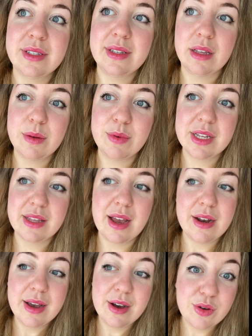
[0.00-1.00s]
celebrate that
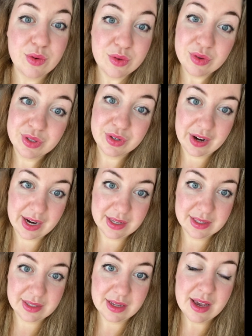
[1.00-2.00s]
and hold
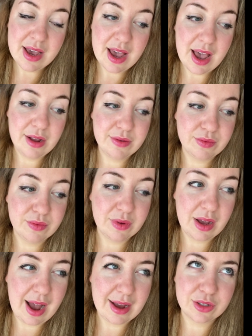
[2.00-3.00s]
grace and
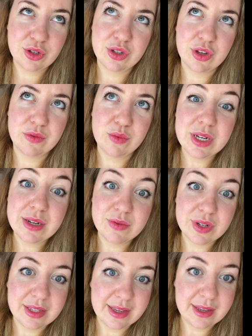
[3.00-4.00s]
ask yourself, what
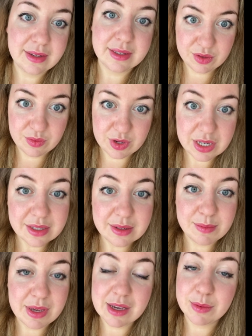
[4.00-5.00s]
does
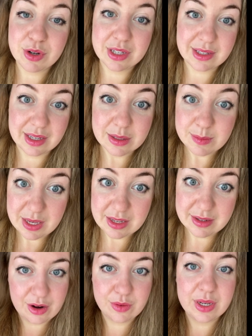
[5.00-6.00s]
being a princess mean?
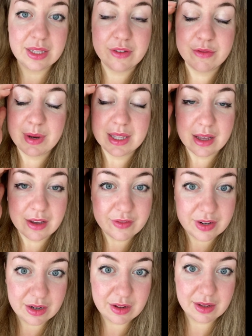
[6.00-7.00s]
How do I live my life
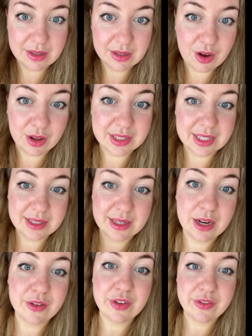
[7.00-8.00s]
in a constant state
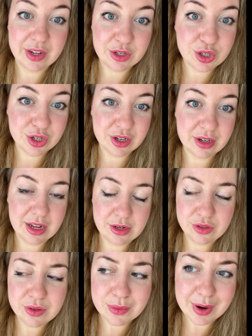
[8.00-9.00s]
of adventure and
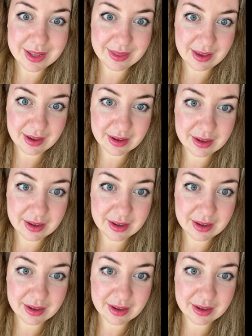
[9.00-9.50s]
do the right thing?